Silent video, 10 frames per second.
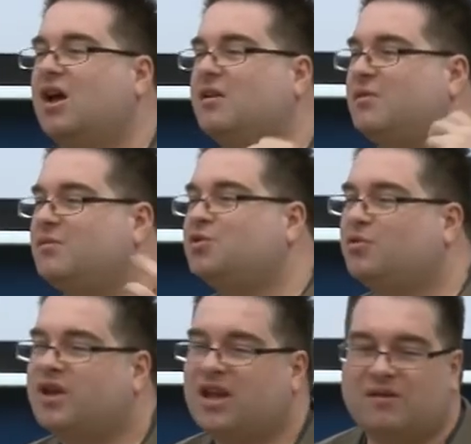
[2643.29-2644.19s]
And we were
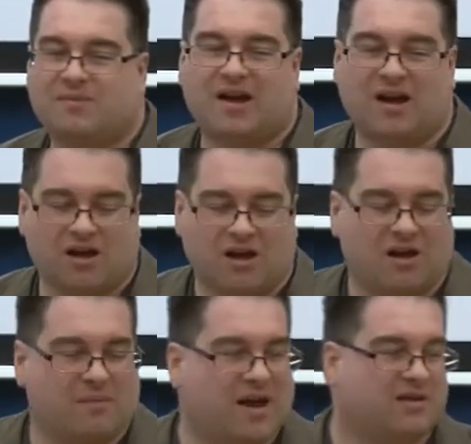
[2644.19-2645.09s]
talking
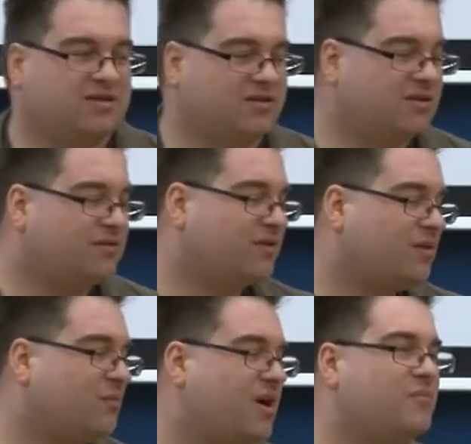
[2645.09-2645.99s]
about sort of
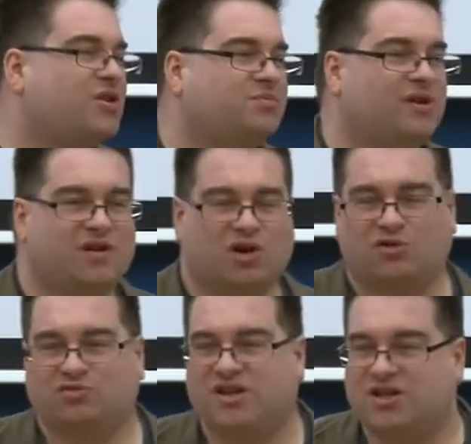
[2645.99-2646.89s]
the way in which we're
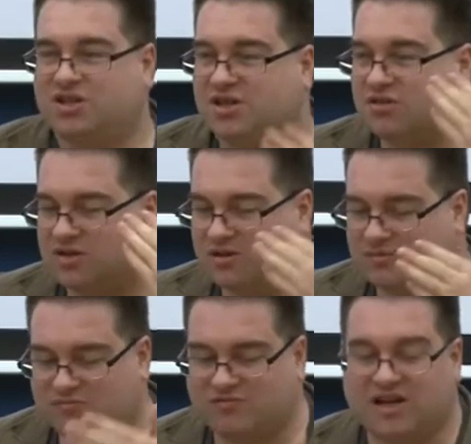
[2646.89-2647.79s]
enculturated to
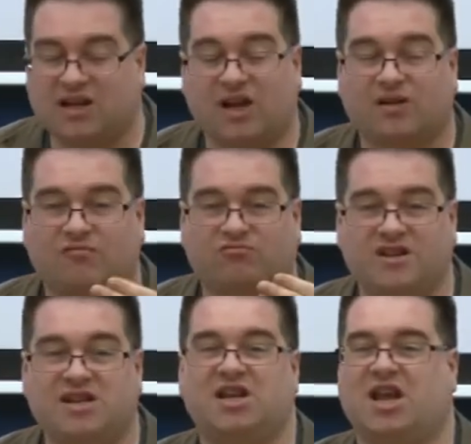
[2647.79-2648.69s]
really like
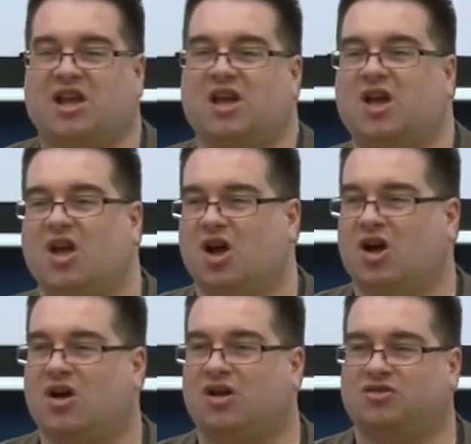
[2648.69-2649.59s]
reading.
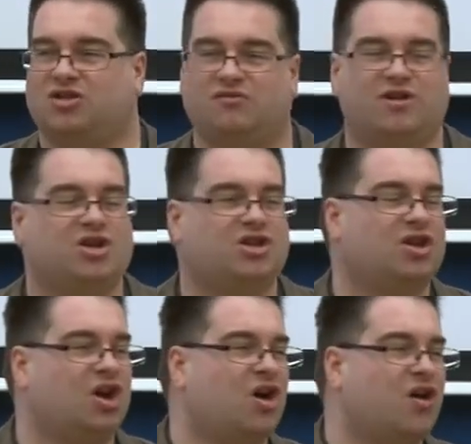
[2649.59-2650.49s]
Our generation,
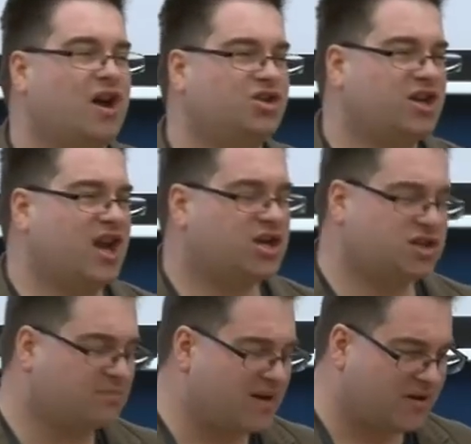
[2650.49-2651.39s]
our
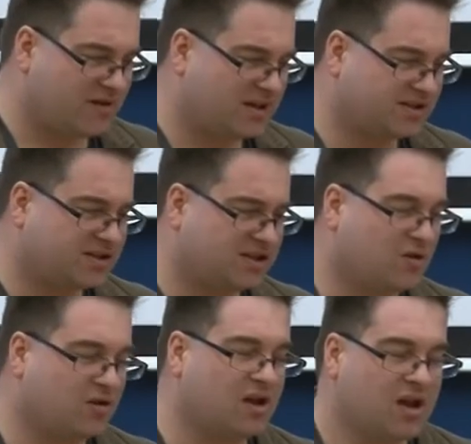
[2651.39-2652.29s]
educational backgrounds and so
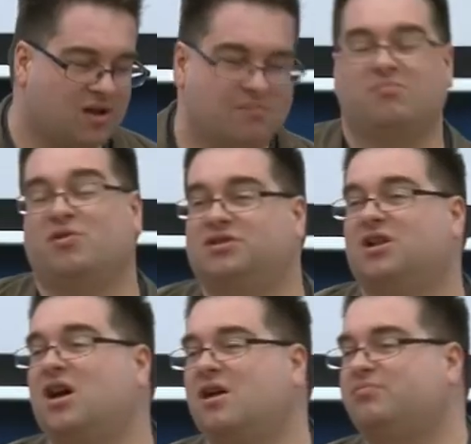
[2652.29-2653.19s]
on, and puts
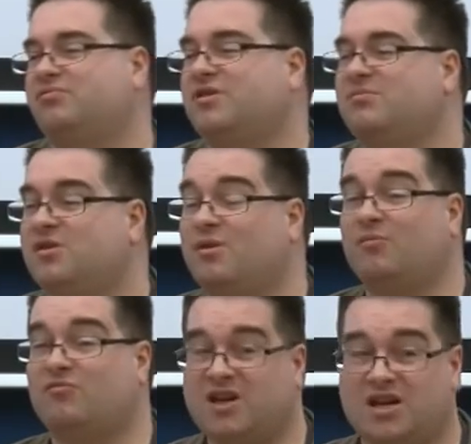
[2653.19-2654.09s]
a premium
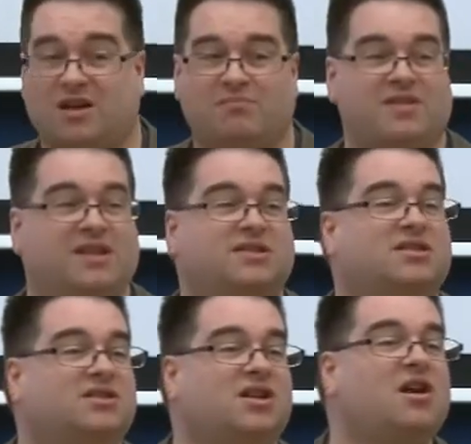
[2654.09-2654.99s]
on reading. But there's
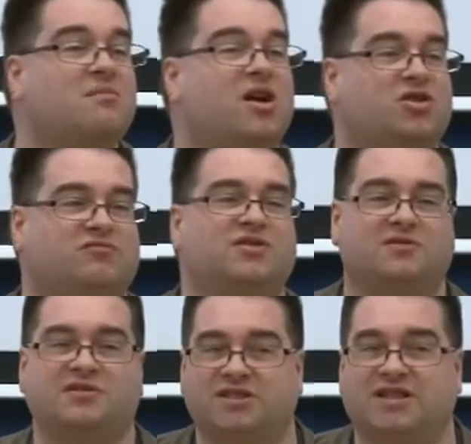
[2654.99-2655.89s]
so much
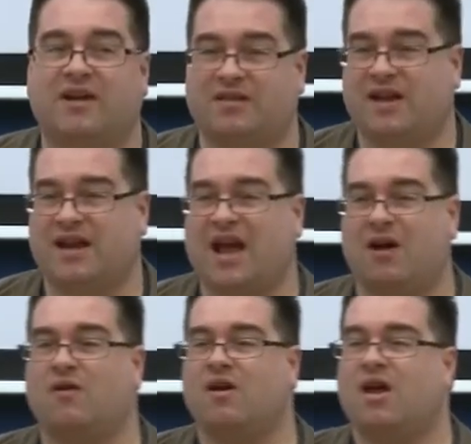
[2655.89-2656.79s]
resources out there
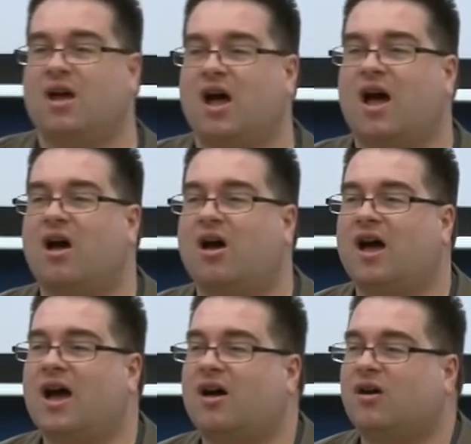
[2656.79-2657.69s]
now
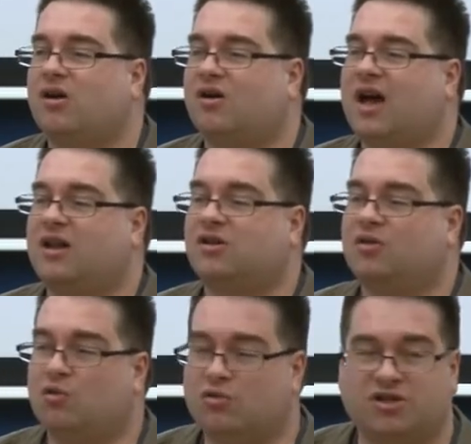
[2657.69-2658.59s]
at an
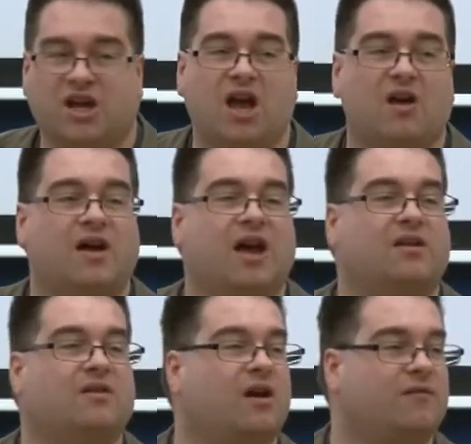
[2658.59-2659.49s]
audio and
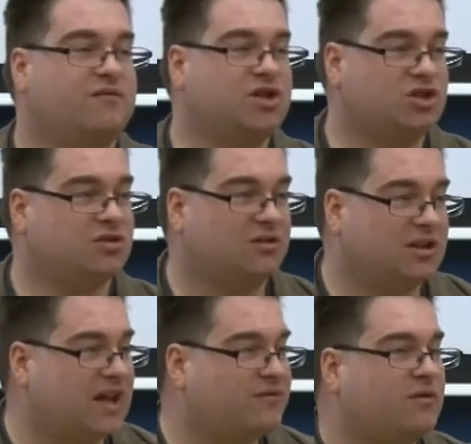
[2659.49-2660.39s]
a visual
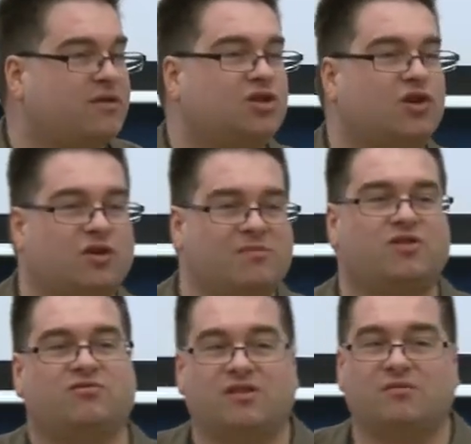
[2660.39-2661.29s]
level. The
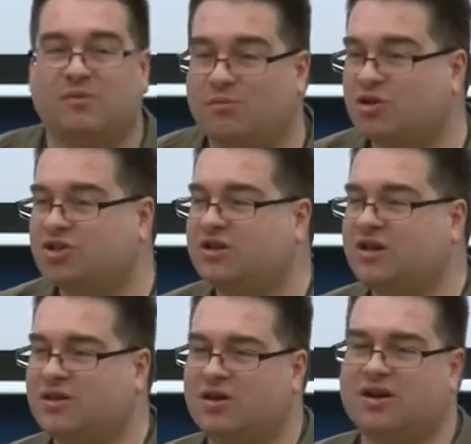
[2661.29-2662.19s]
documentary that we were watching the
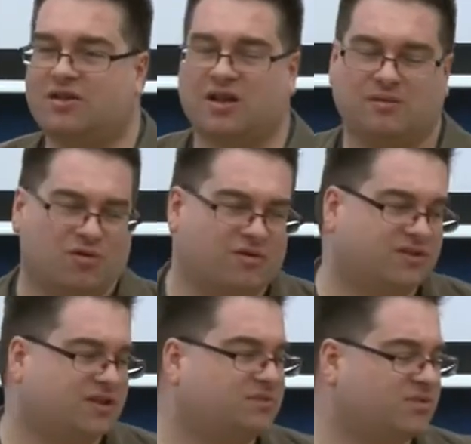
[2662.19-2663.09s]
other night that Ian
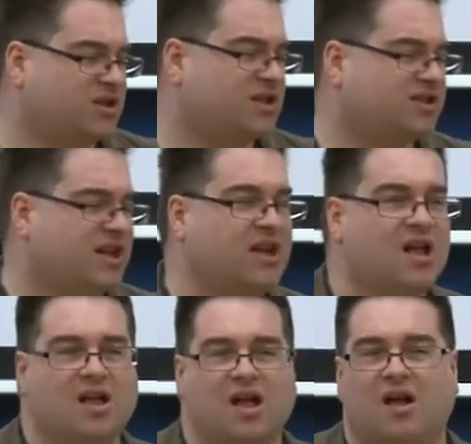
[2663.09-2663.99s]
Morris is producing,
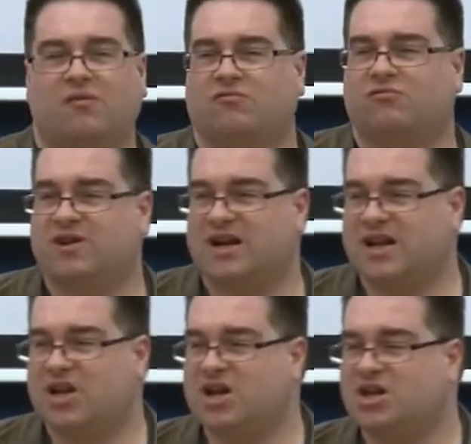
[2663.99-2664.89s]
really
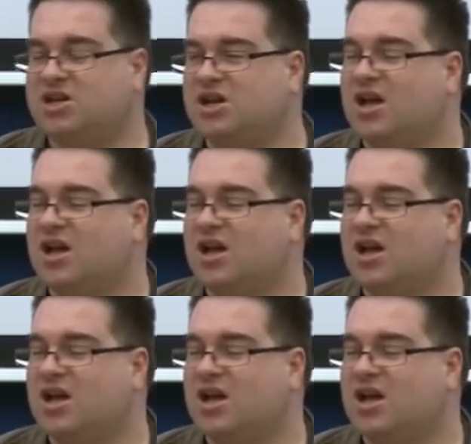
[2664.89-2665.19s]
good.